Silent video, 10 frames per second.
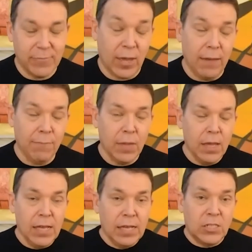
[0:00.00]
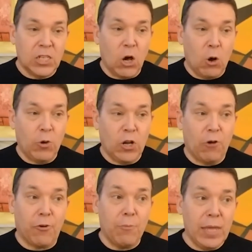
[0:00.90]
Okay, so you
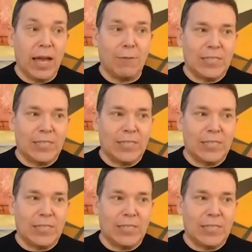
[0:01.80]
know, for me,